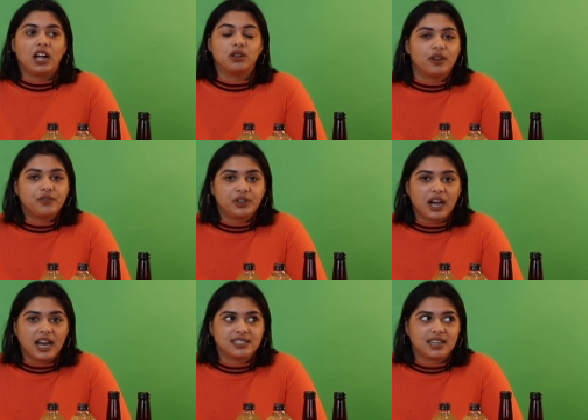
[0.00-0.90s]
A lot of you
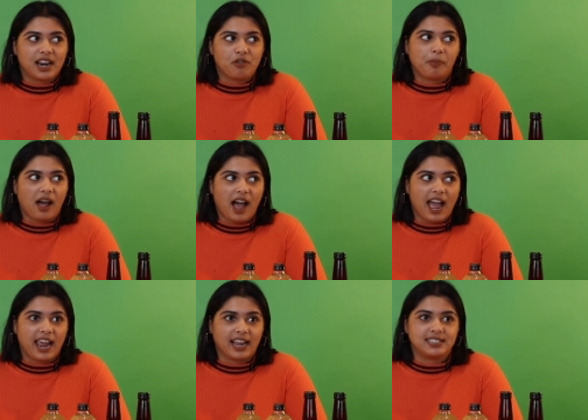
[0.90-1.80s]
guys started
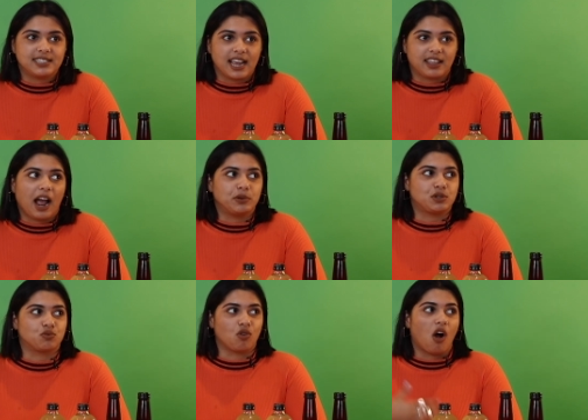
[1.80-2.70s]
replying and saying that I
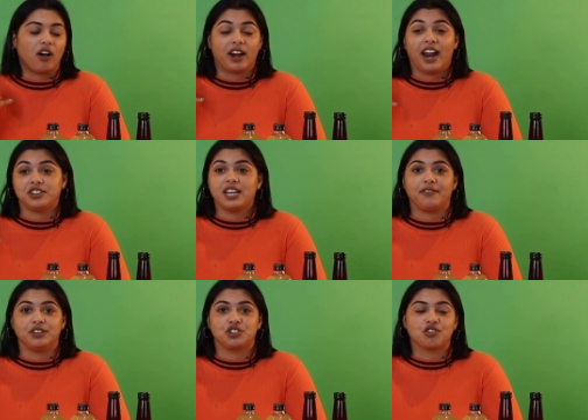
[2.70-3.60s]
was wrong and I just
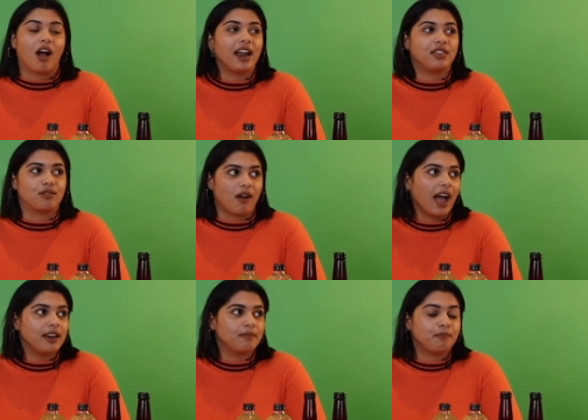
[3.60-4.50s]
haven't tried the
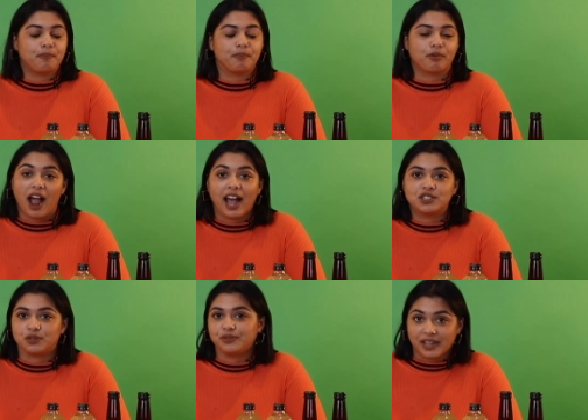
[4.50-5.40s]
right
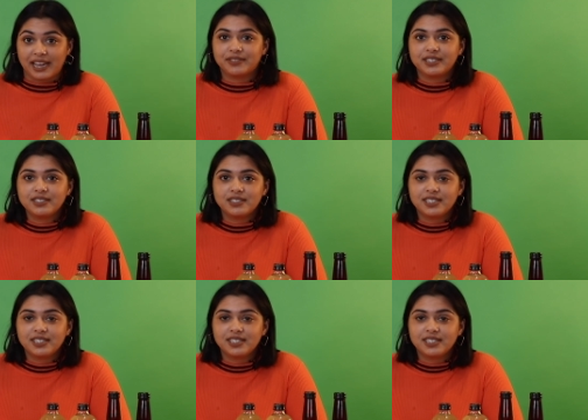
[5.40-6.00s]
brands or flavors